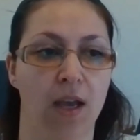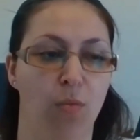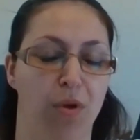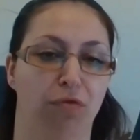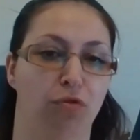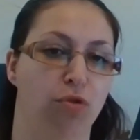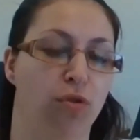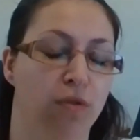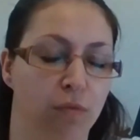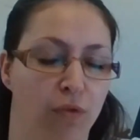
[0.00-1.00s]
We've
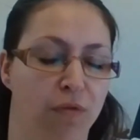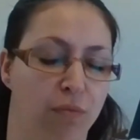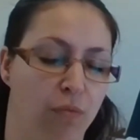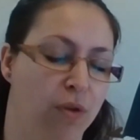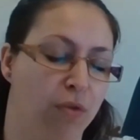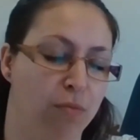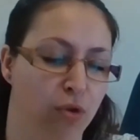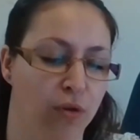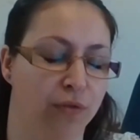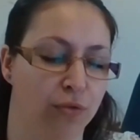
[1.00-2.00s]

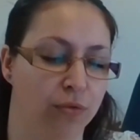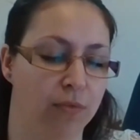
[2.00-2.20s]
removed